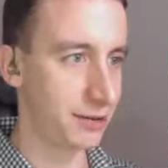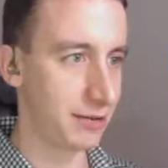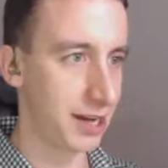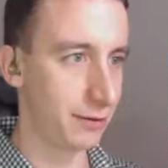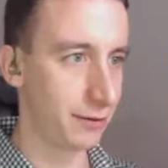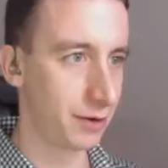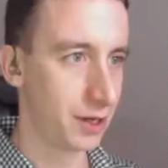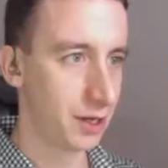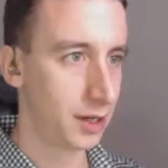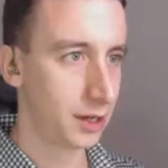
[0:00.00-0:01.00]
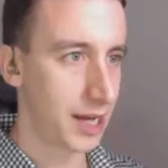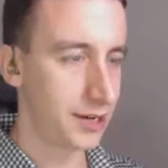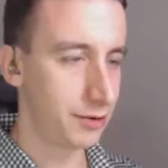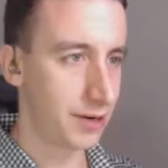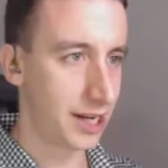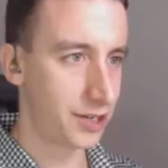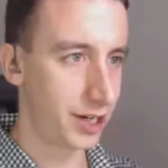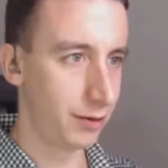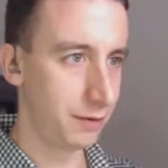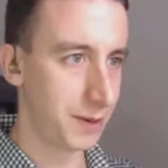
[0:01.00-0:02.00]
do not I do not
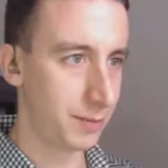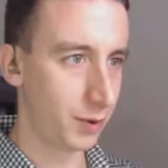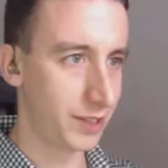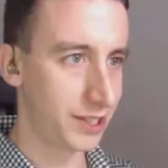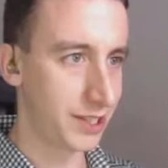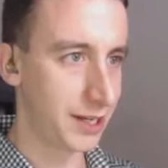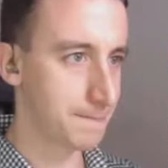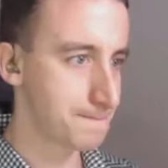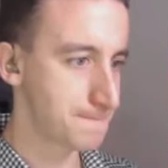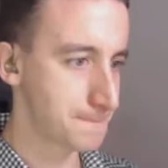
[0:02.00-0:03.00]
generally remember what's in them.